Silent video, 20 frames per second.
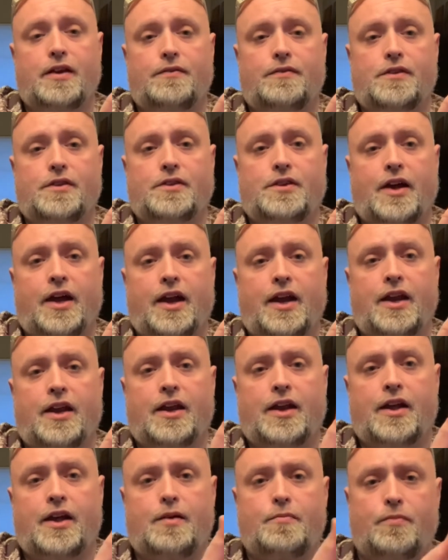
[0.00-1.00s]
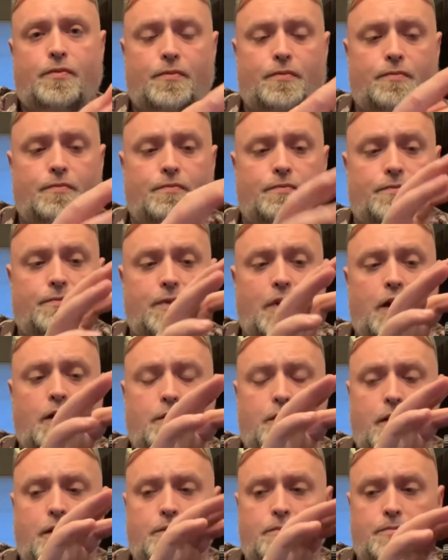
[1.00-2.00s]
to tighten it up
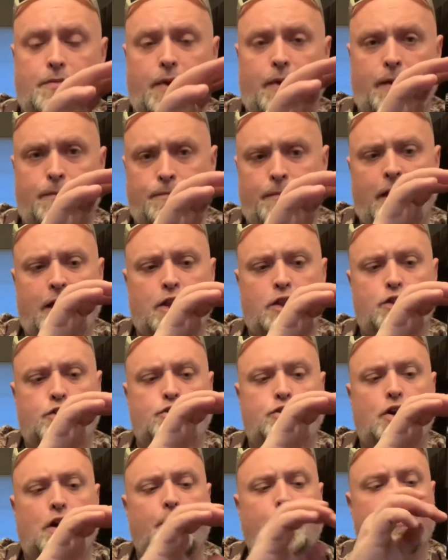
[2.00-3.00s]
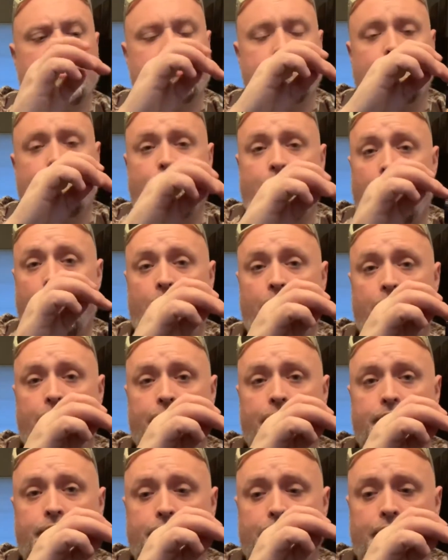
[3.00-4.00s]
and make the sharpness of the
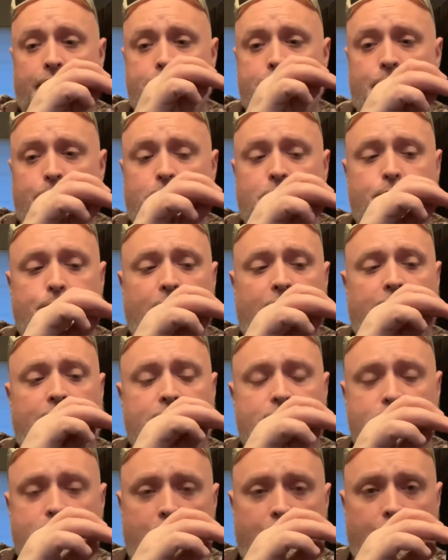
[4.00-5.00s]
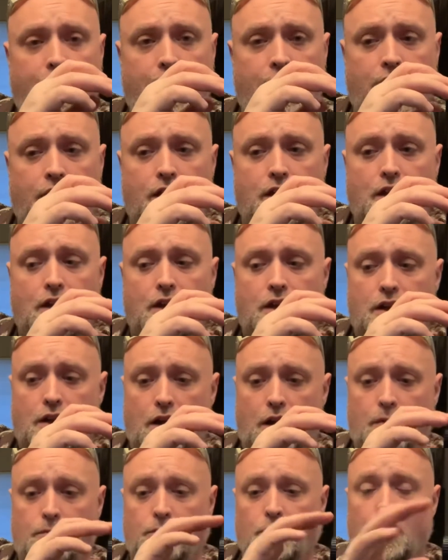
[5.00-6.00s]
HUD, the heads-up display inside,
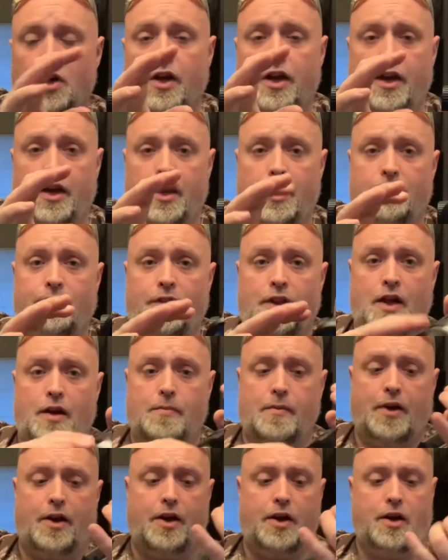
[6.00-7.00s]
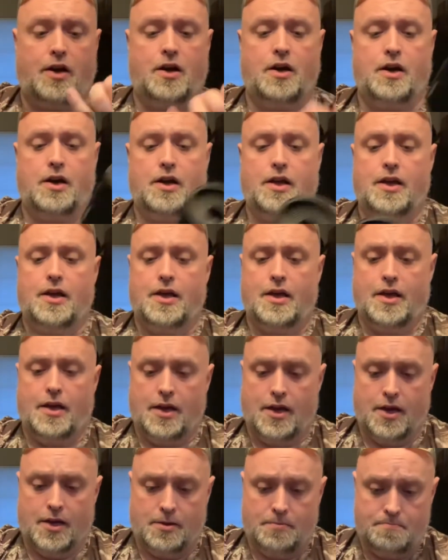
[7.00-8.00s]
look a heck of a lot better.
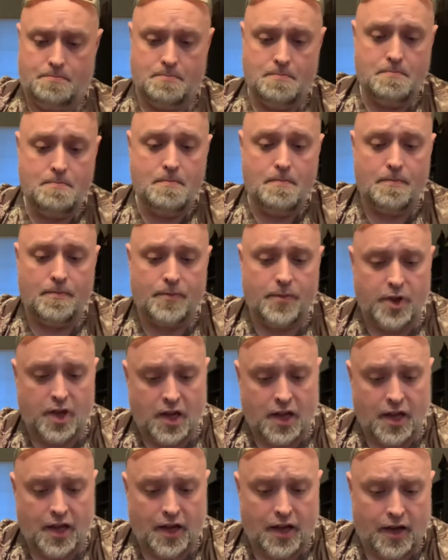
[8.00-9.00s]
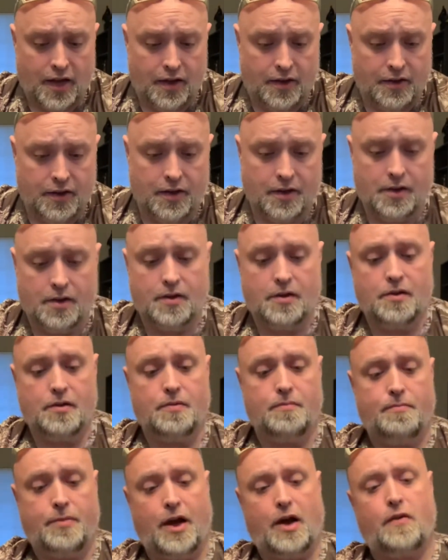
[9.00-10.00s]
The
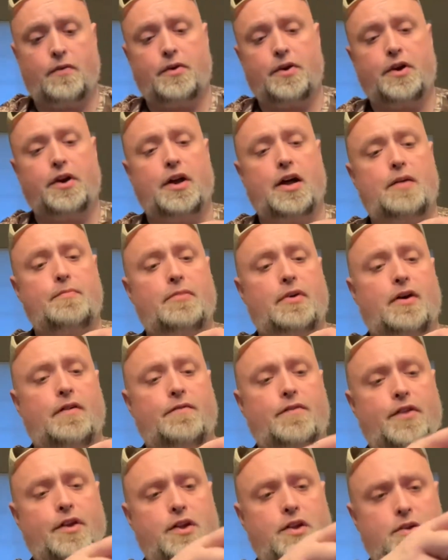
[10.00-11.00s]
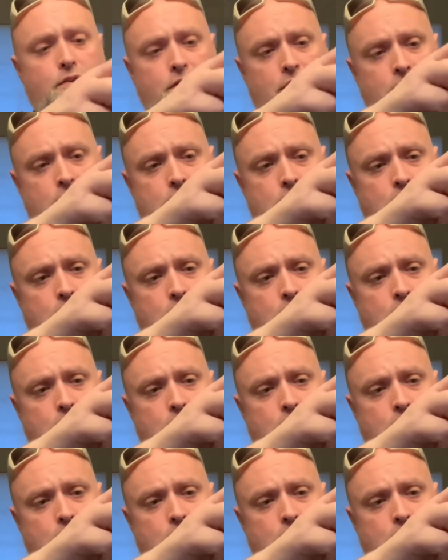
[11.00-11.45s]
powering up of the unit,